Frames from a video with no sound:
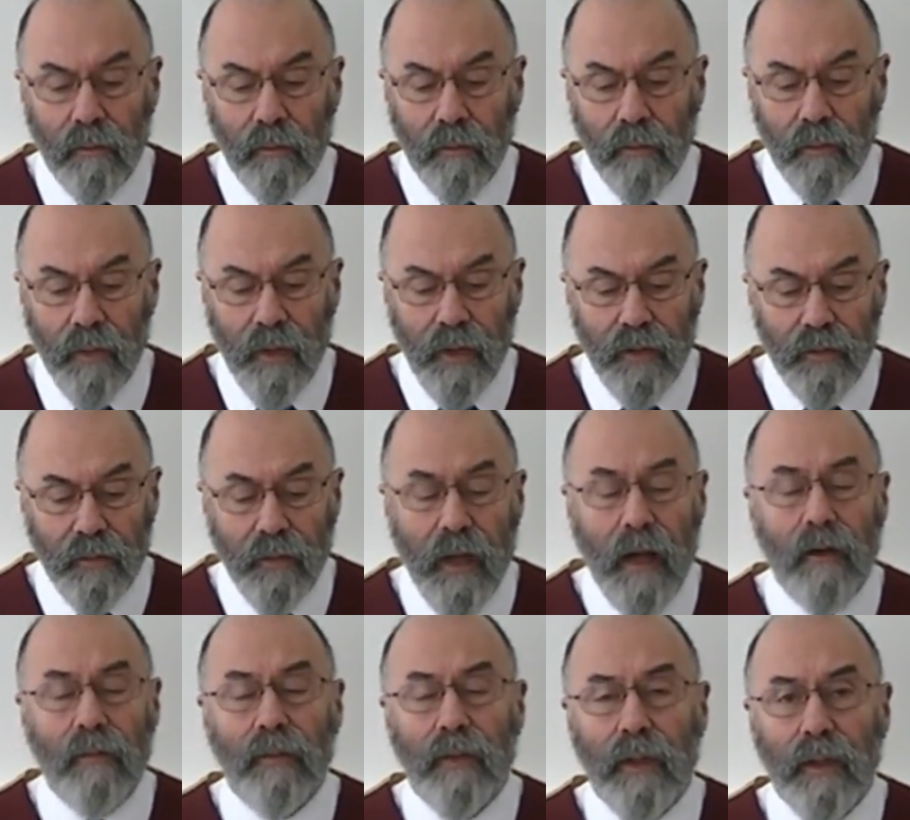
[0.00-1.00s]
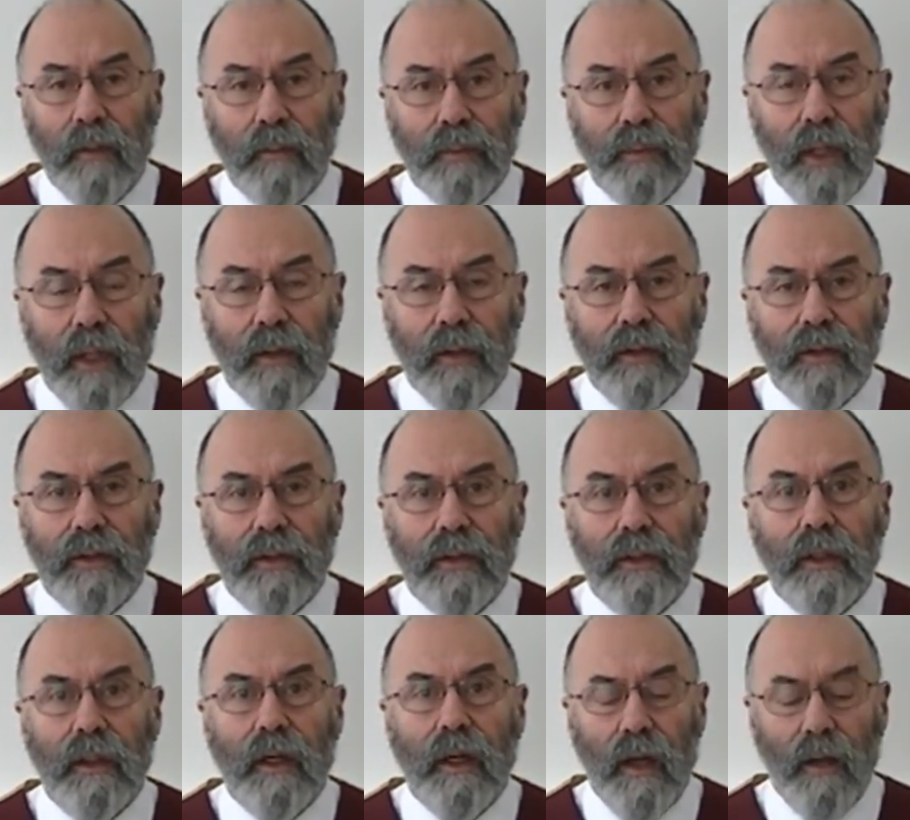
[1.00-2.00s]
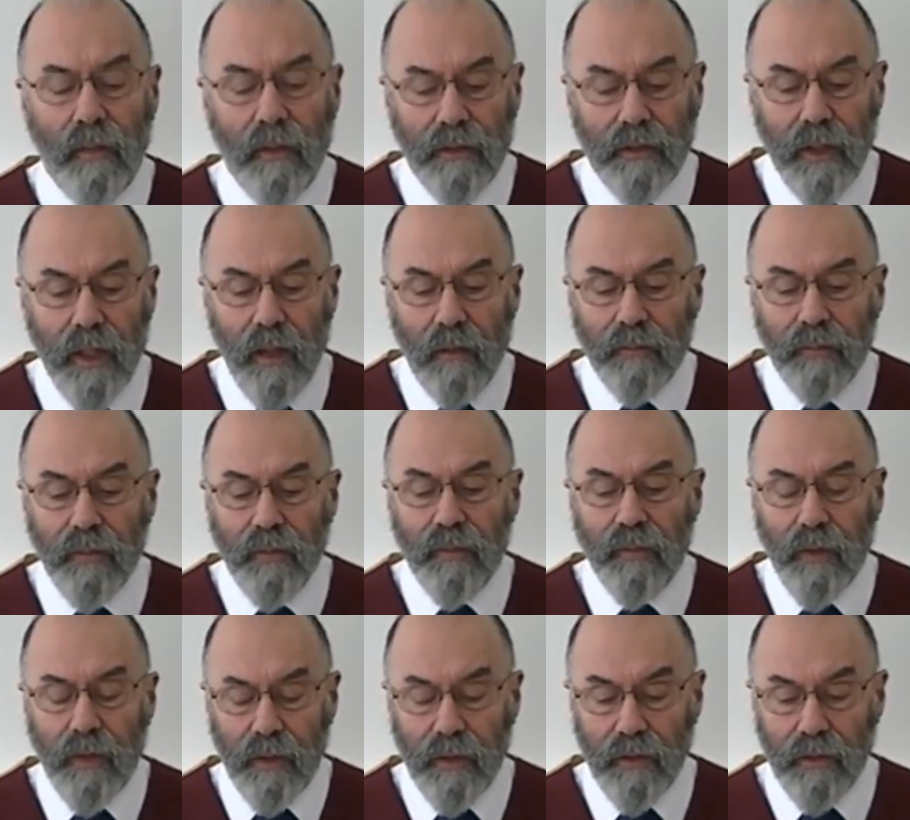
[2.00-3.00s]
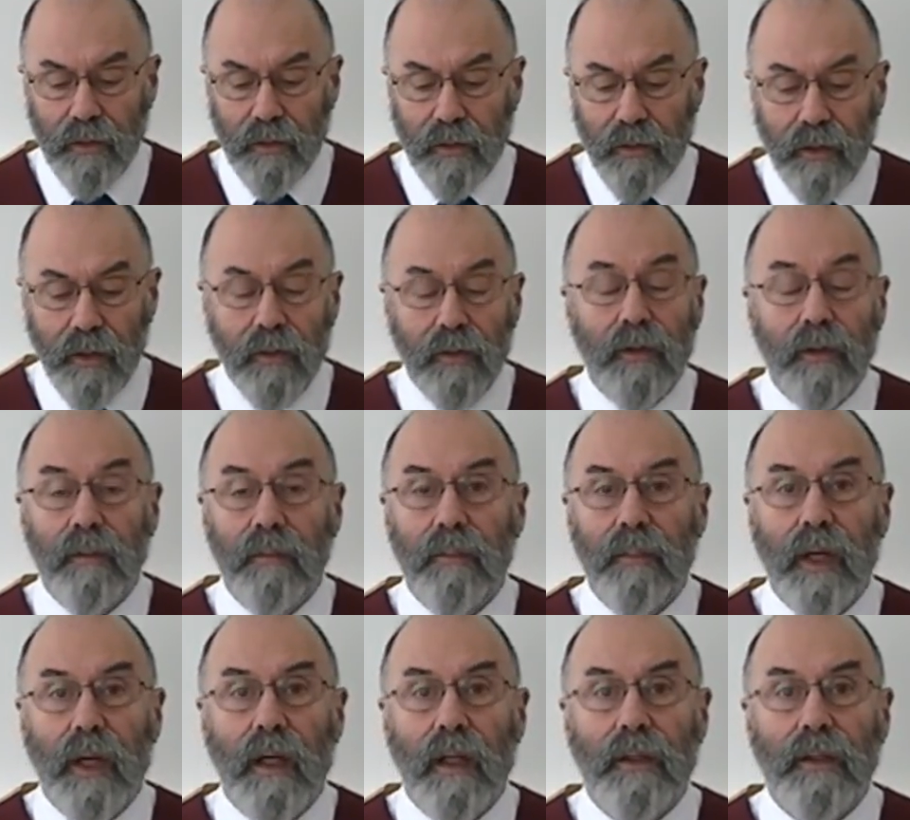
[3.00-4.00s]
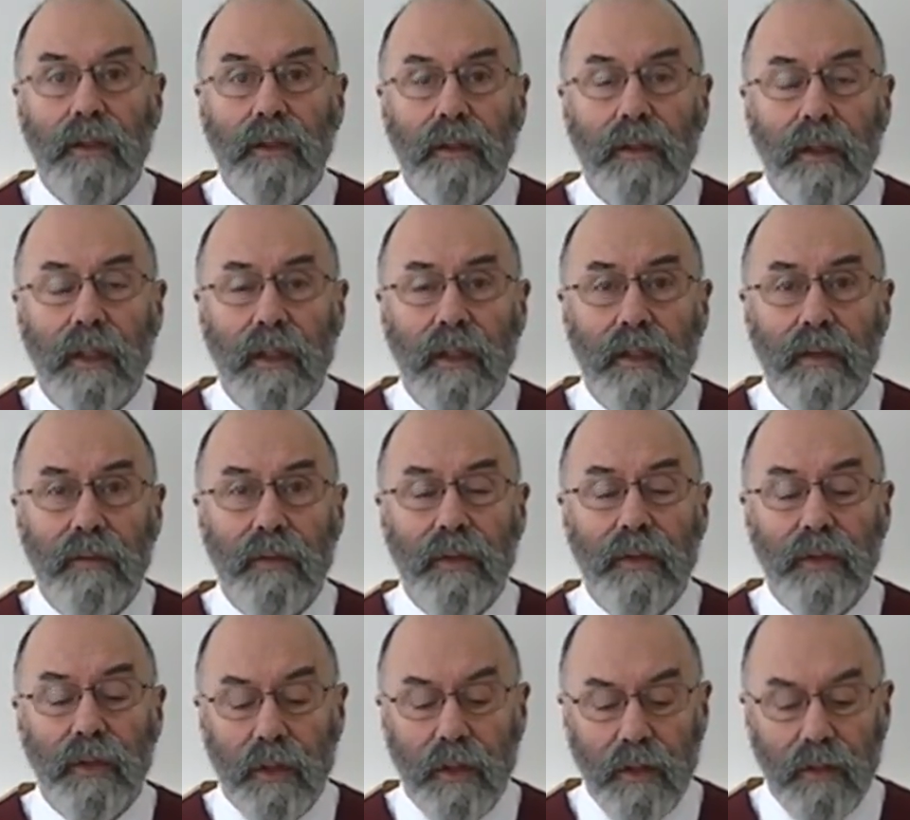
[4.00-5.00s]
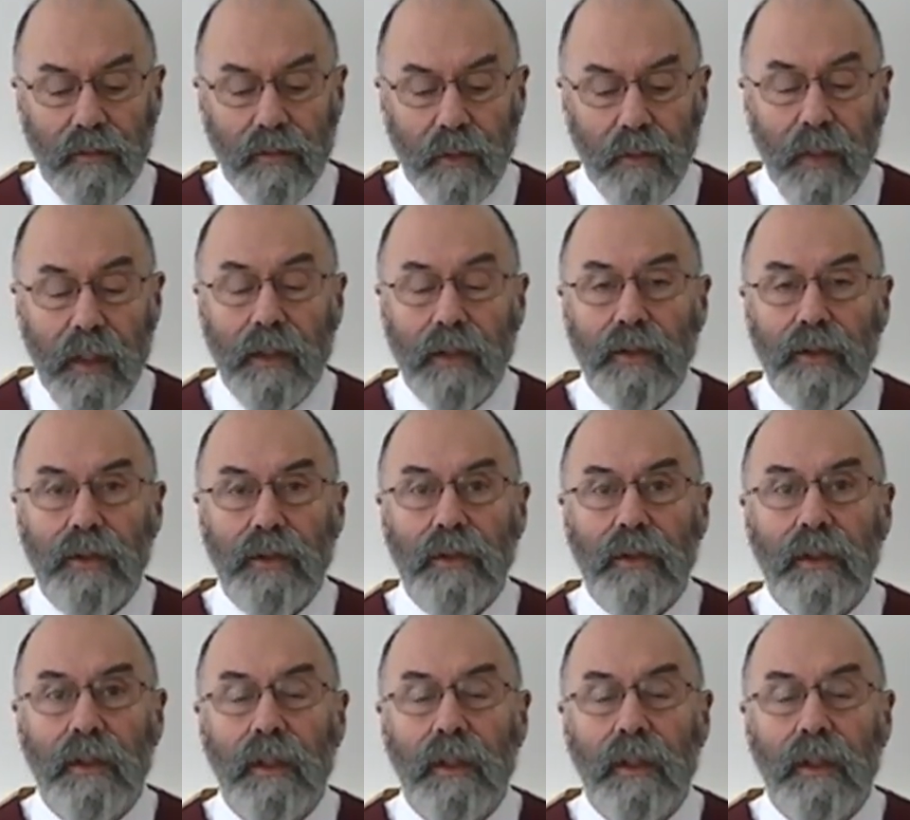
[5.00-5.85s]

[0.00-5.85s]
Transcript: These valve gear products are the types of things that you can buy individually from us,